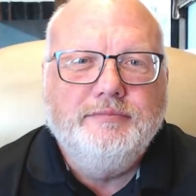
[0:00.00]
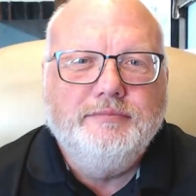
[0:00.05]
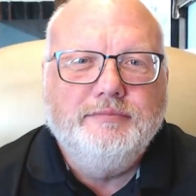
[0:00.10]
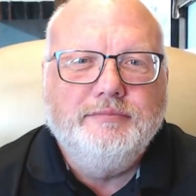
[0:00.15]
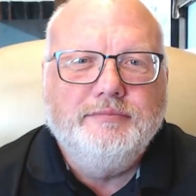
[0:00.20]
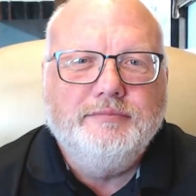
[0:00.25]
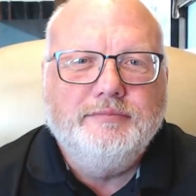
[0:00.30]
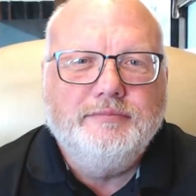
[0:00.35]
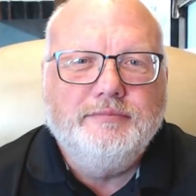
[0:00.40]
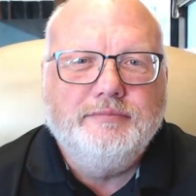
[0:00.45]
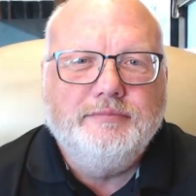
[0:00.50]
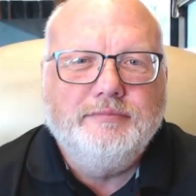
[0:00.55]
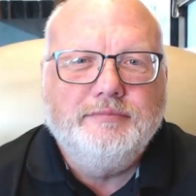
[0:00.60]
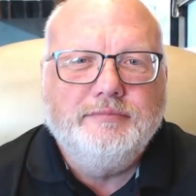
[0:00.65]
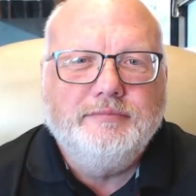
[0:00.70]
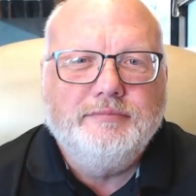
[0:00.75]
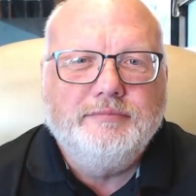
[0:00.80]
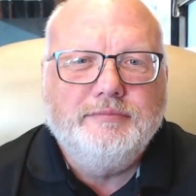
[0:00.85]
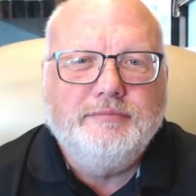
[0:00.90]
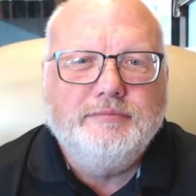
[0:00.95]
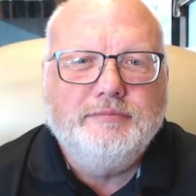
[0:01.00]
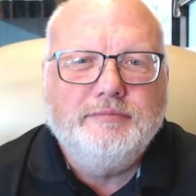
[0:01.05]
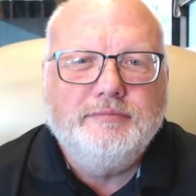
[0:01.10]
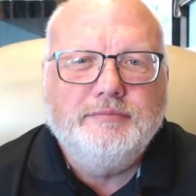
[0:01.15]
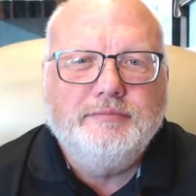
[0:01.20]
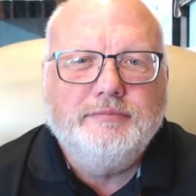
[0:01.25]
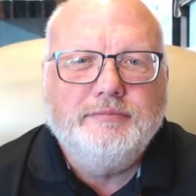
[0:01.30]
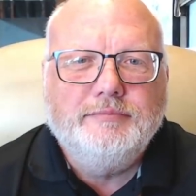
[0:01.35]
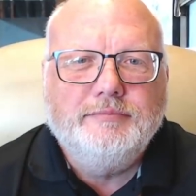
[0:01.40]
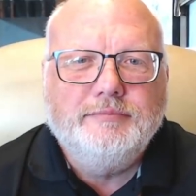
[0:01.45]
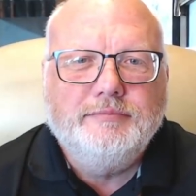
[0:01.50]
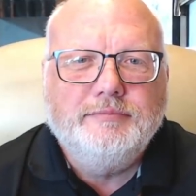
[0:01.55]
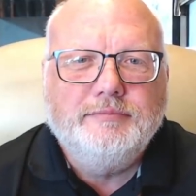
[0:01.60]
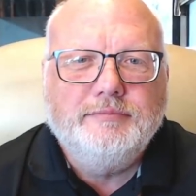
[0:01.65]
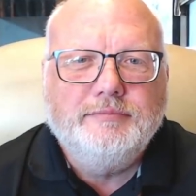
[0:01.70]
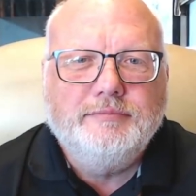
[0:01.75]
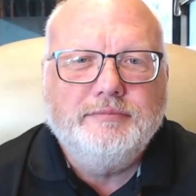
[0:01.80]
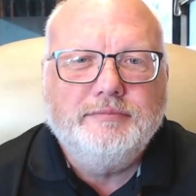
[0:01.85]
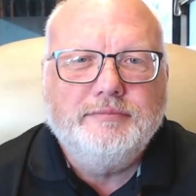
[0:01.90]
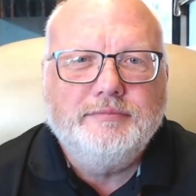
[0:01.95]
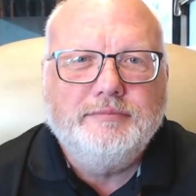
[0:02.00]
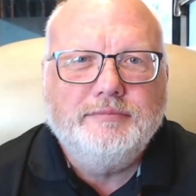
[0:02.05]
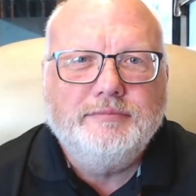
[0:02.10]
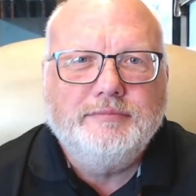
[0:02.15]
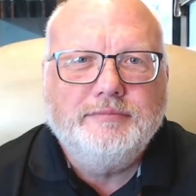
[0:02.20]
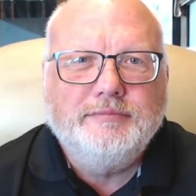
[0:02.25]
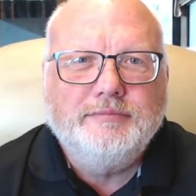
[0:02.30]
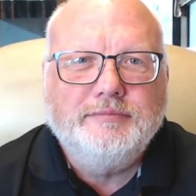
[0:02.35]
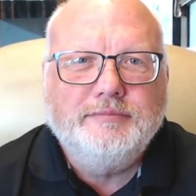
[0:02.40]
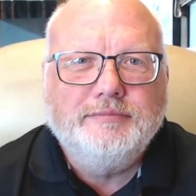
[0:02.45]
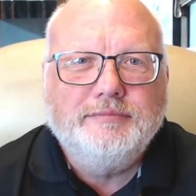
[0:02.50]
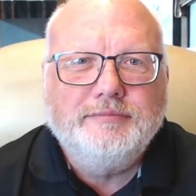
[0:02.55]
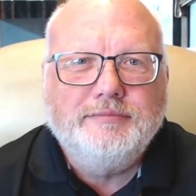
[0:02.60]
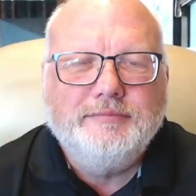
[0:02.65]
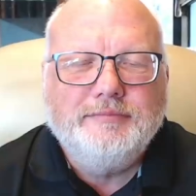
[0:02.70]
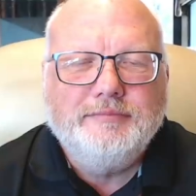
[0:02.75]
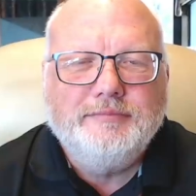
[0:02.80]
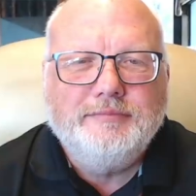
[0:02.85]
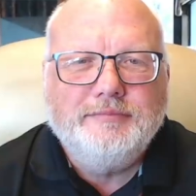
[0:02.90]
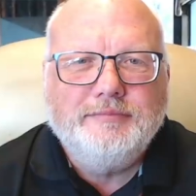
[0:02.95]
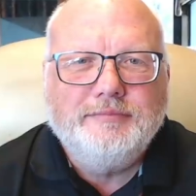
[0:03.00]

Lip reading: (not speaking)